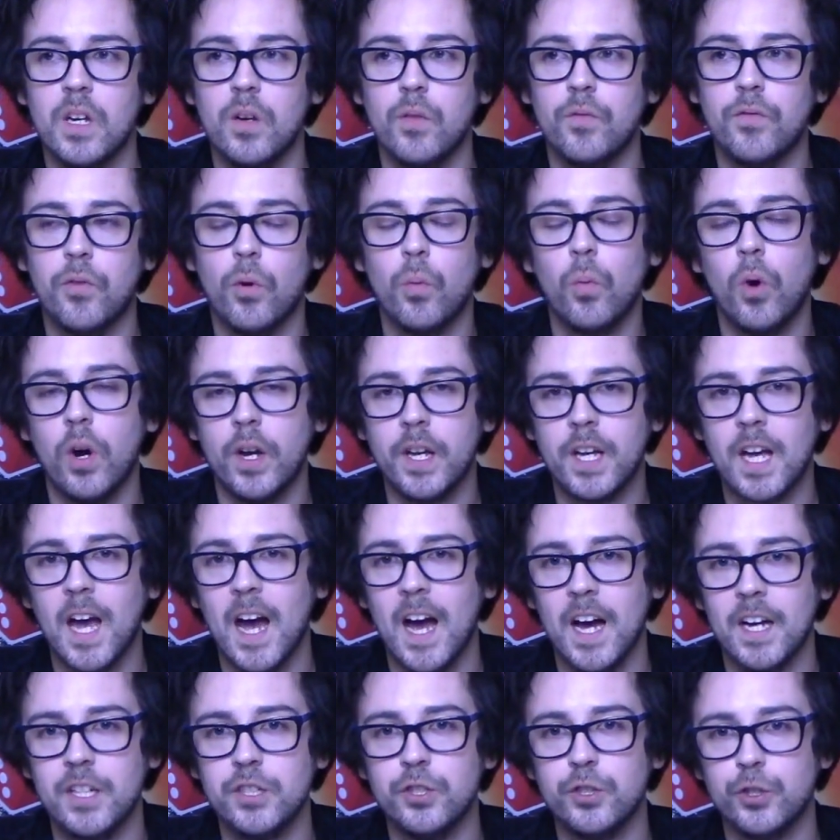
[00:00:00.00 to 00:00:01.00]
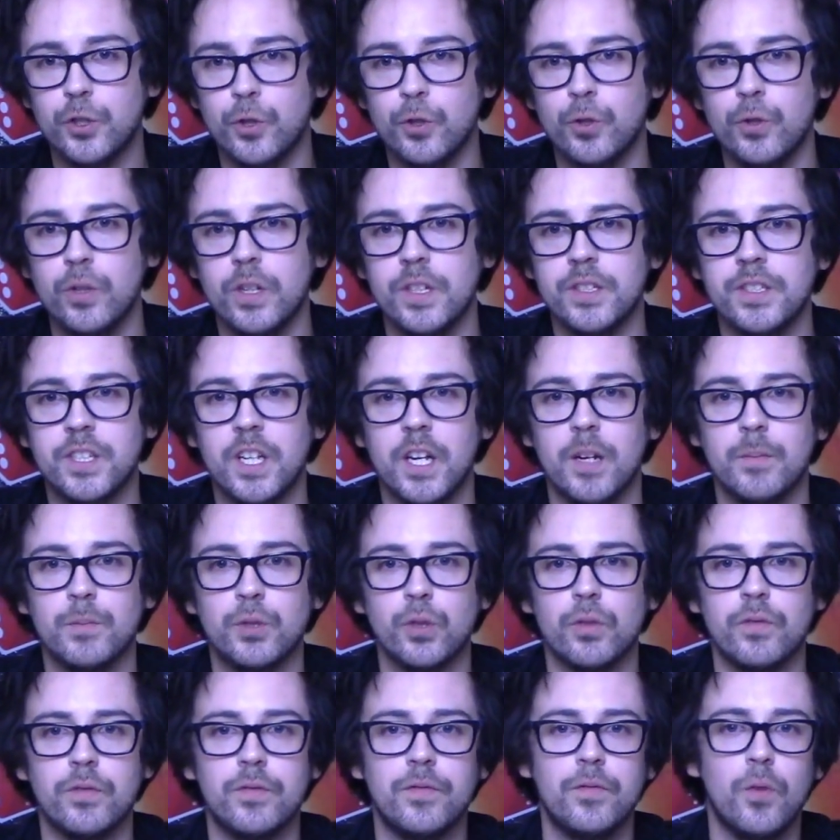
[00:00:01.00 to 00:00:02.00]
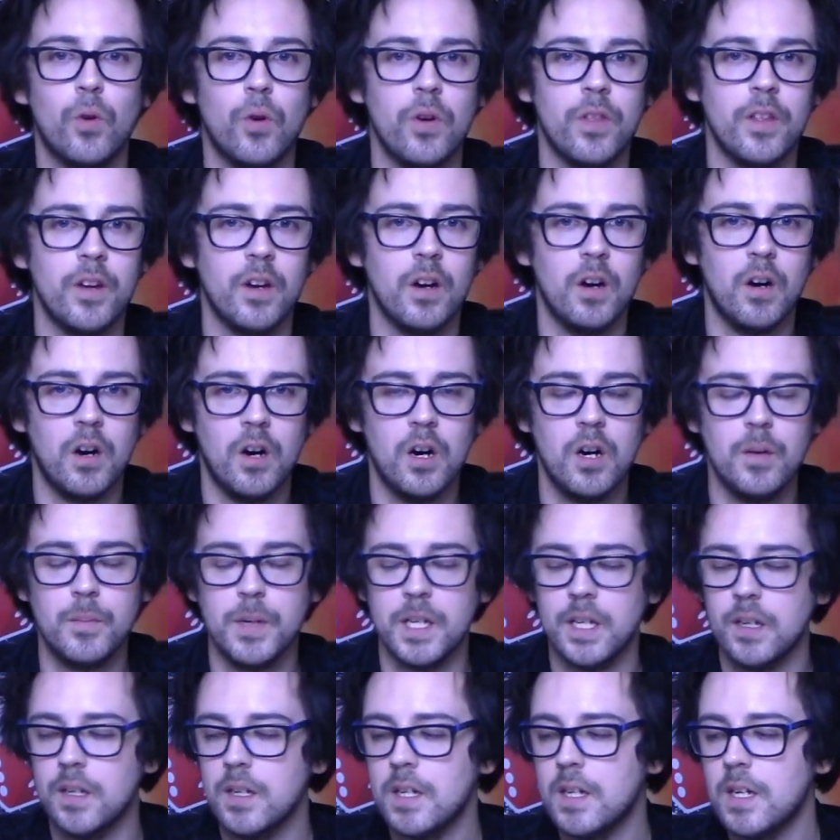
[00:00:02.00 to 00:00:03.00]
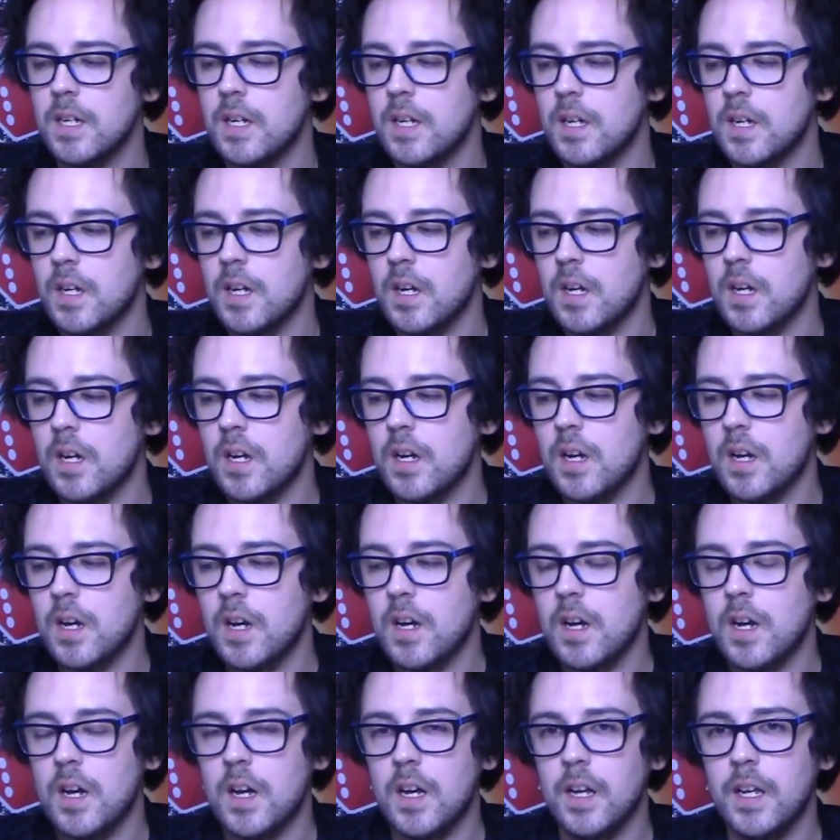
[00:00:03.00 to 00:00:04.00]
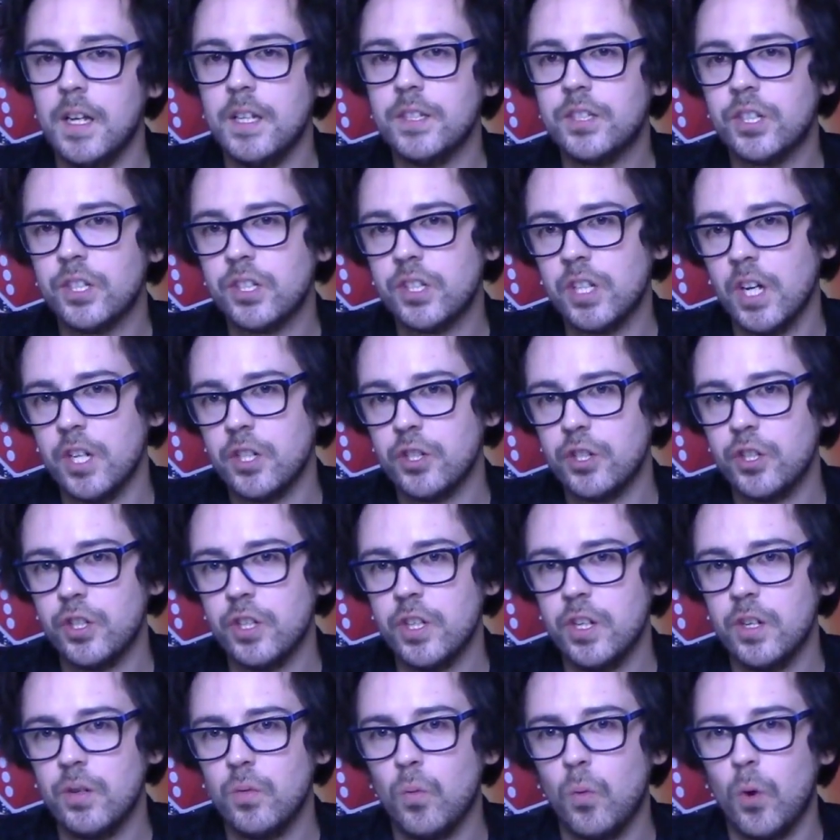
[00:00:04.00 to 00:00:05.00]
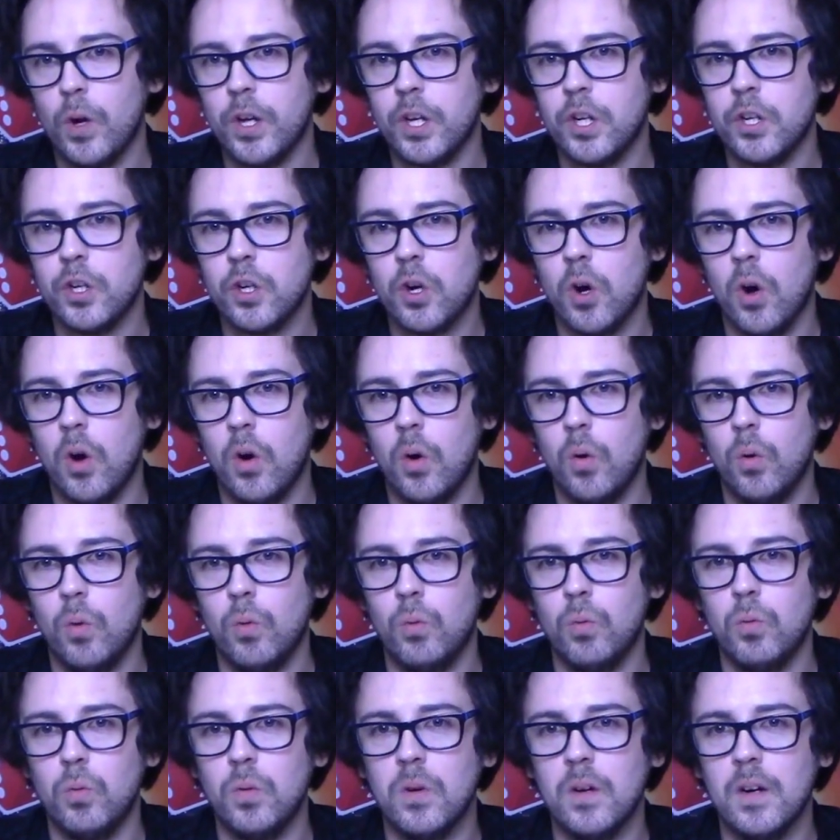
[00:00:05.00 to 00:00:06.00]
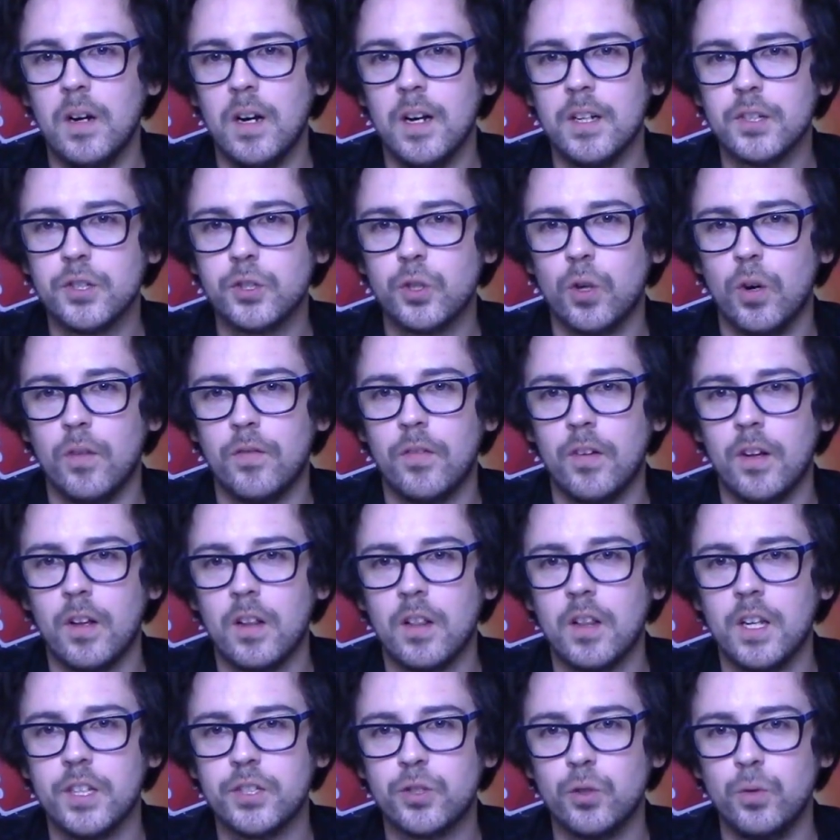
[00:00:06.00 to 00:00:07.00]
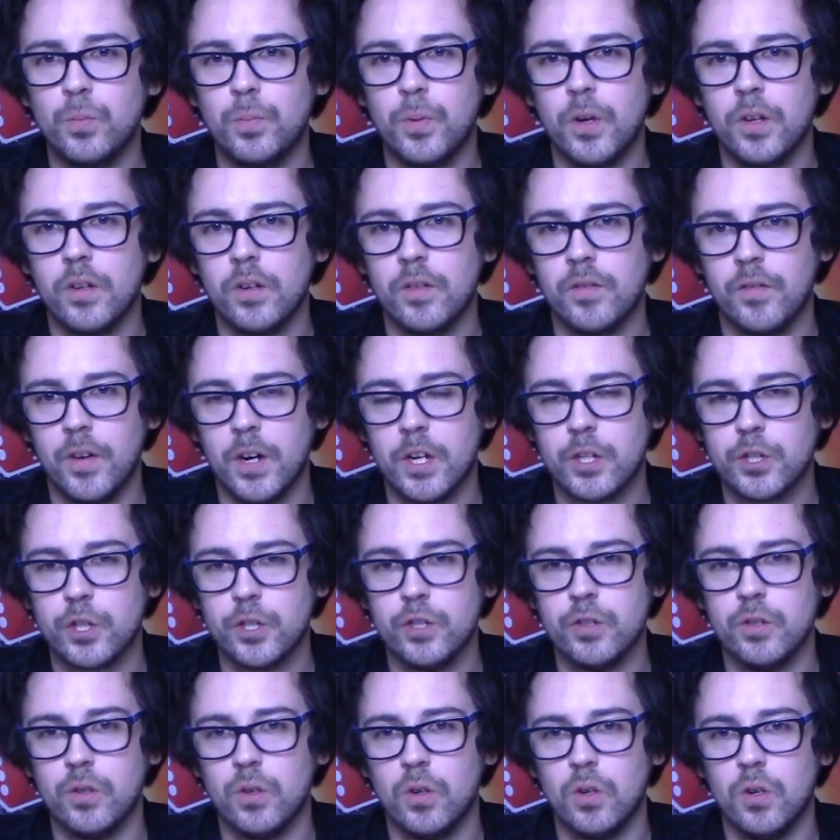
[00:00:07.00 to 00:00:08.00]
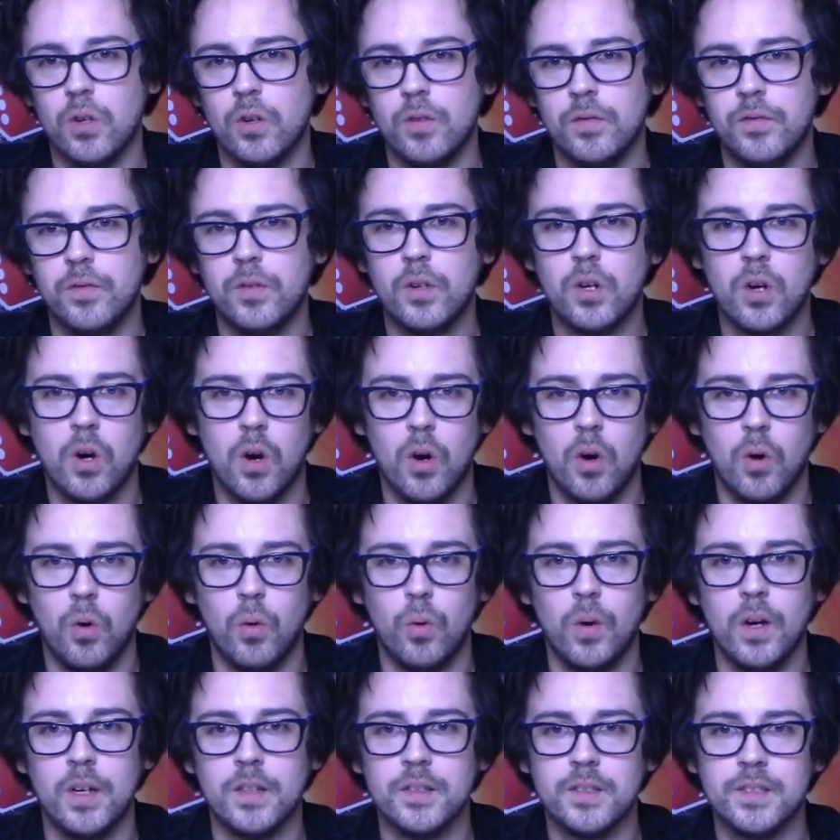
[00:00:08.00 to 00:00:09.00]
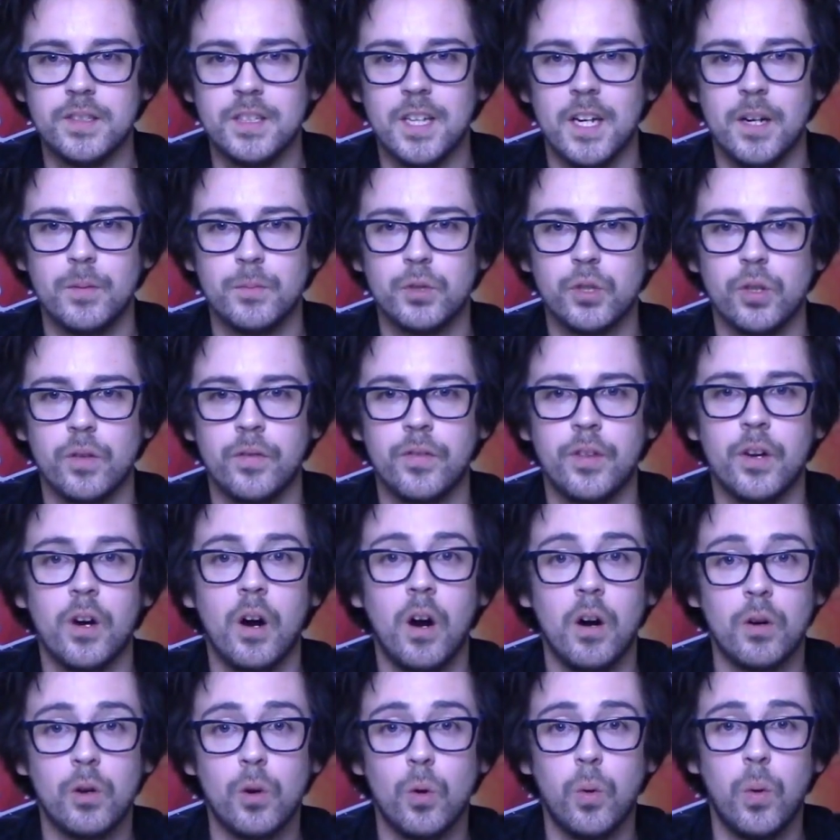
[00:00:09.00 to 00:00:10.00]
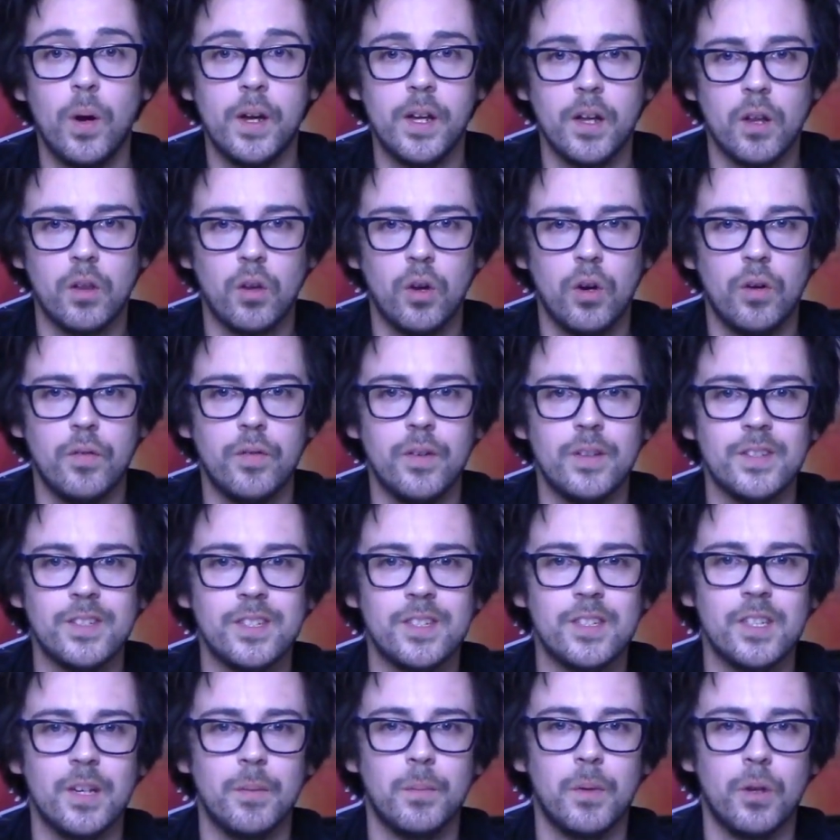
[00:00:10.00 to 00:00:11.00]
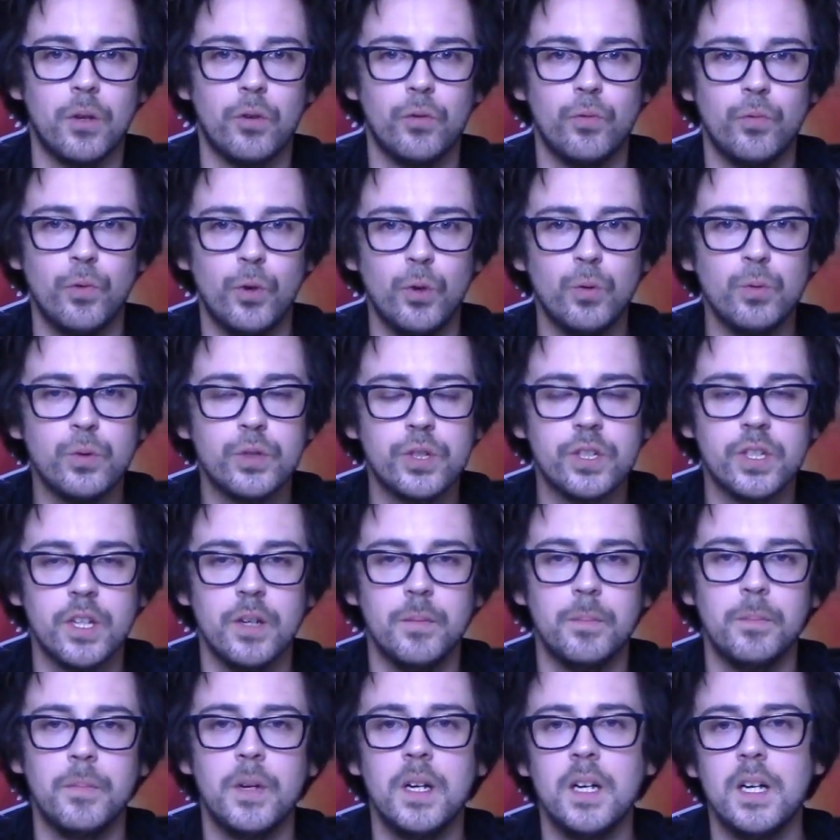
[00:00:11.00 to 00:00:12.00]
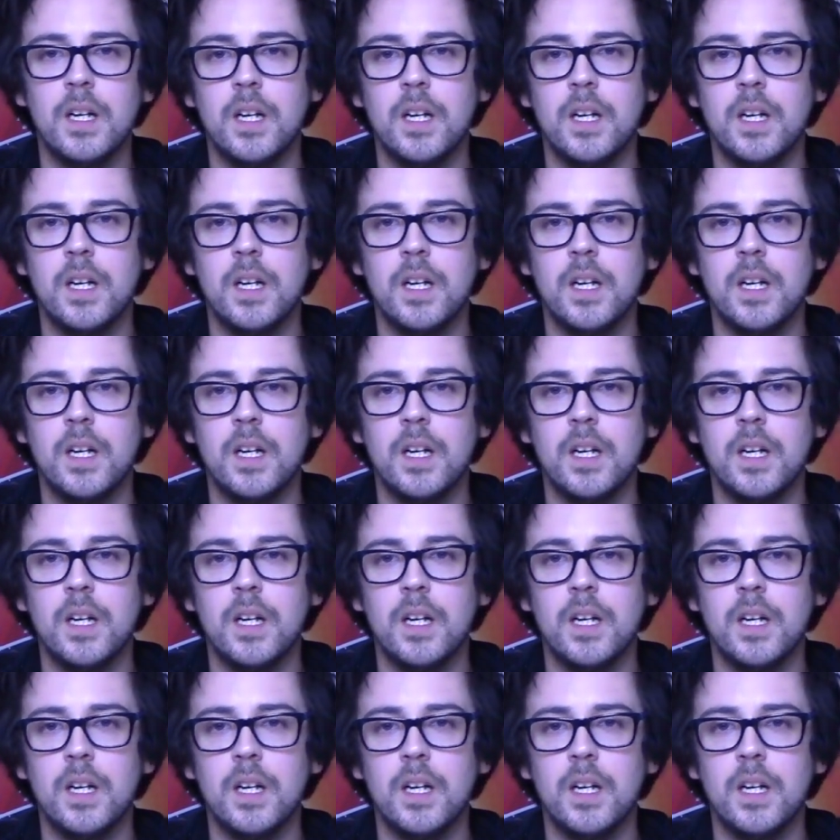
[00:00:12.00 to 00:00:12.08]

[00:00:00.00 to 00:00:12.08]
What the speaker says: for what he can do in terms of for the army. He's essentially what you can call a sort of a little brother version of Call in terms of there are quite a lot of similar rules to him,